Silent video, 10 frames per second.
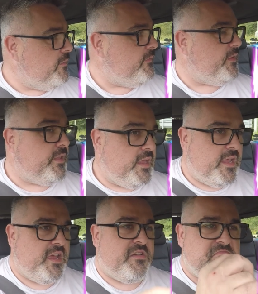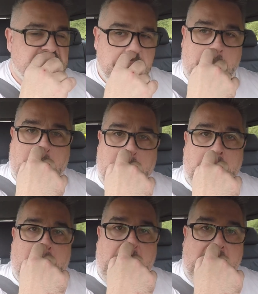Fifth gear,
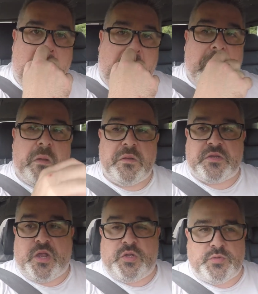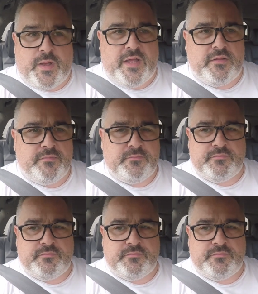which goes well.